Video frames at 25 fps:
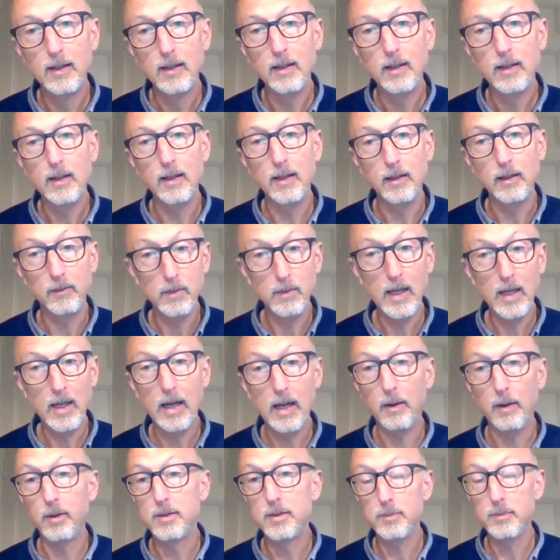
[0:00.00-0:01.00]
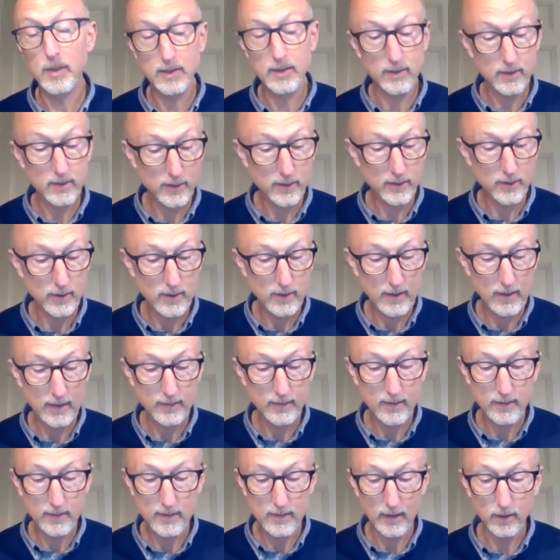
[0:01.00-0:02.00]
in Howard's presentation and
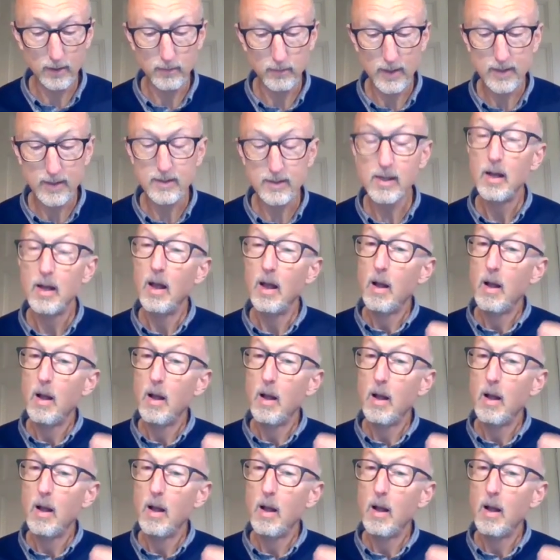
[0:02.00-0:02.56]
in Nellarine's.